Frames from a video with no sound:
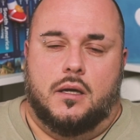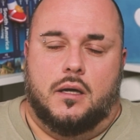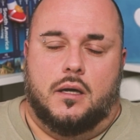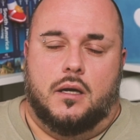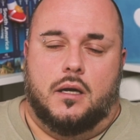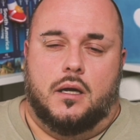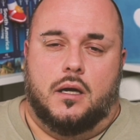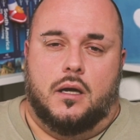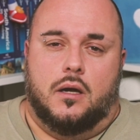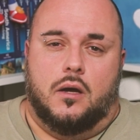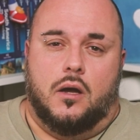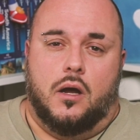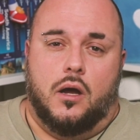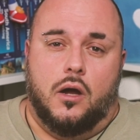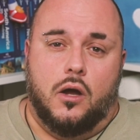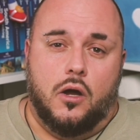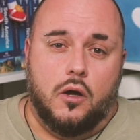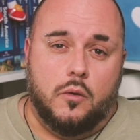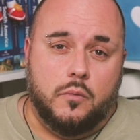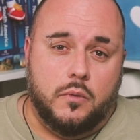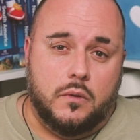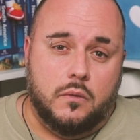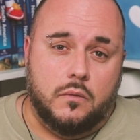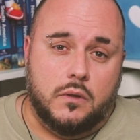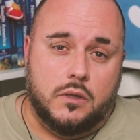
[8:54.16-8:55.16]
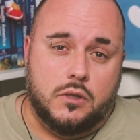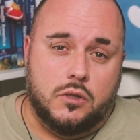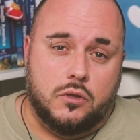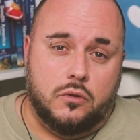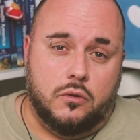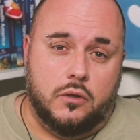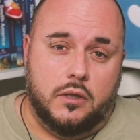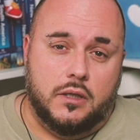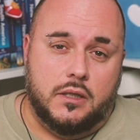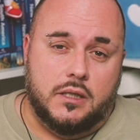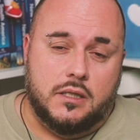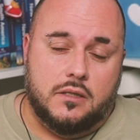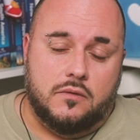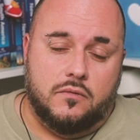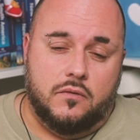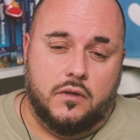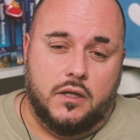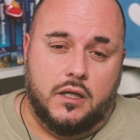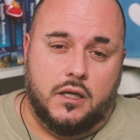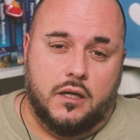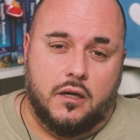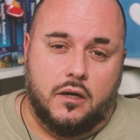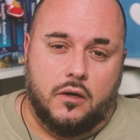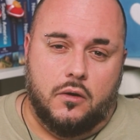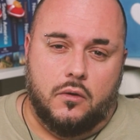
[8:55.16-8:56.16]
Uh, I hope you enjoyed this
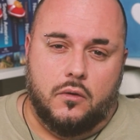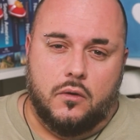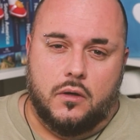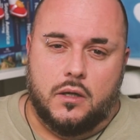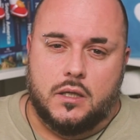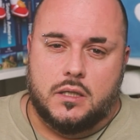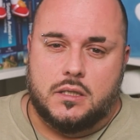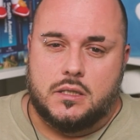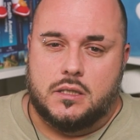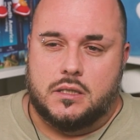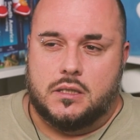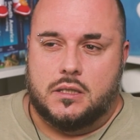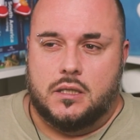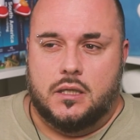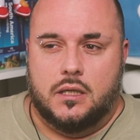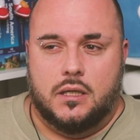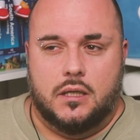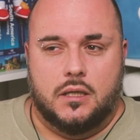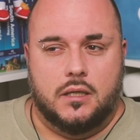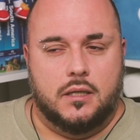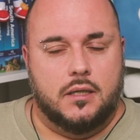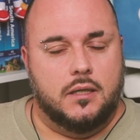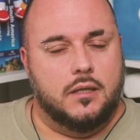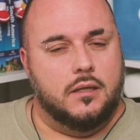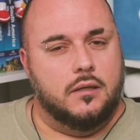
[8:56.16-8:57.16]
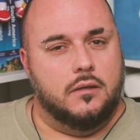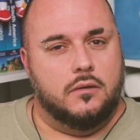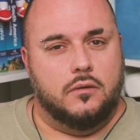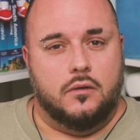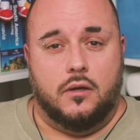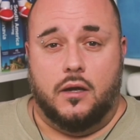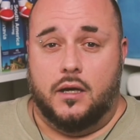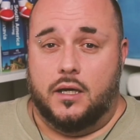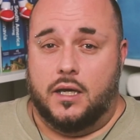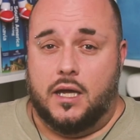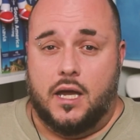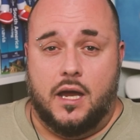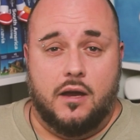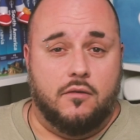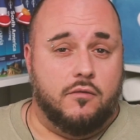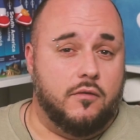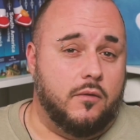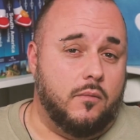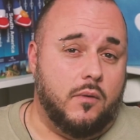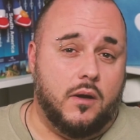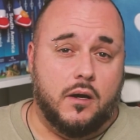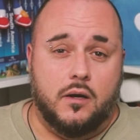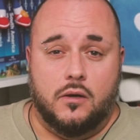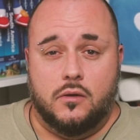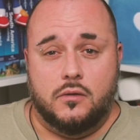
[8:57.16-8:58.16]
video. It's like
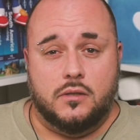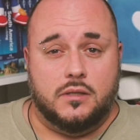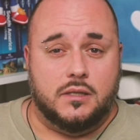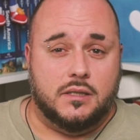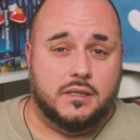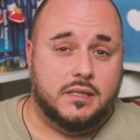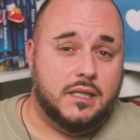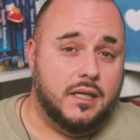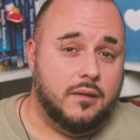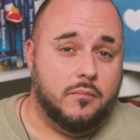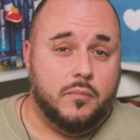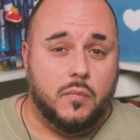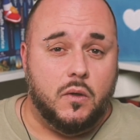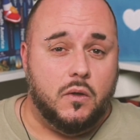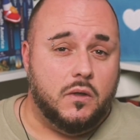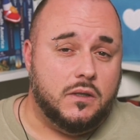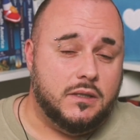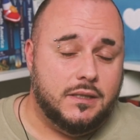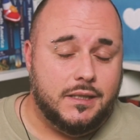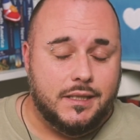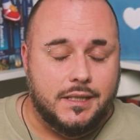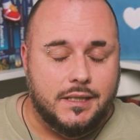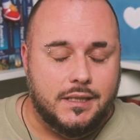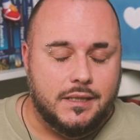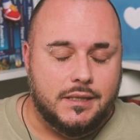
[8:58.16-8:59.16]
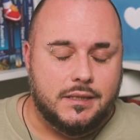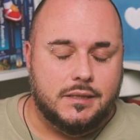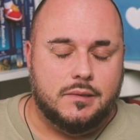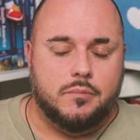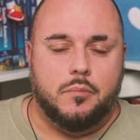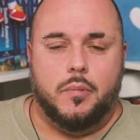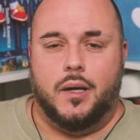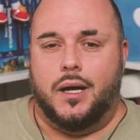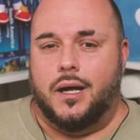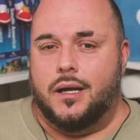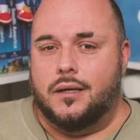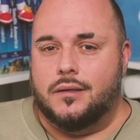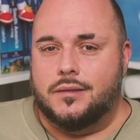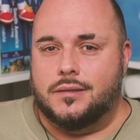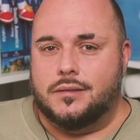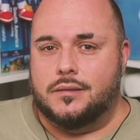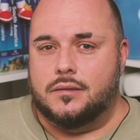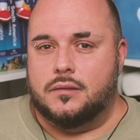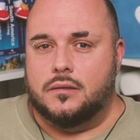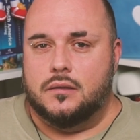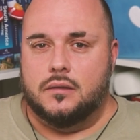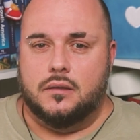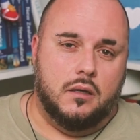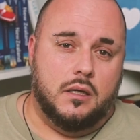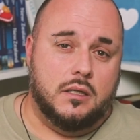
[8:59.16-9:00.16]
everyone else's unboxings, but
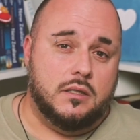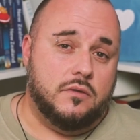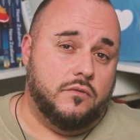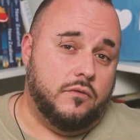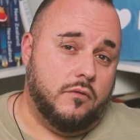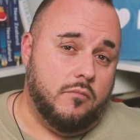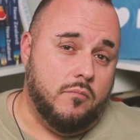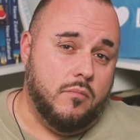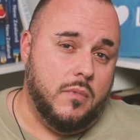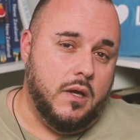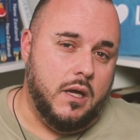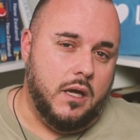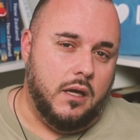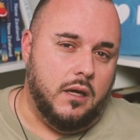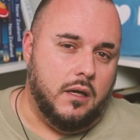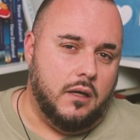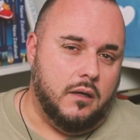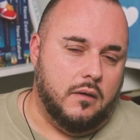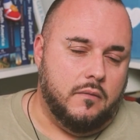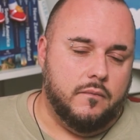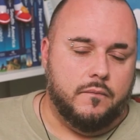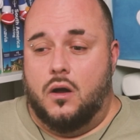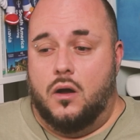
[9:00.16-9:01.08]
it's from me.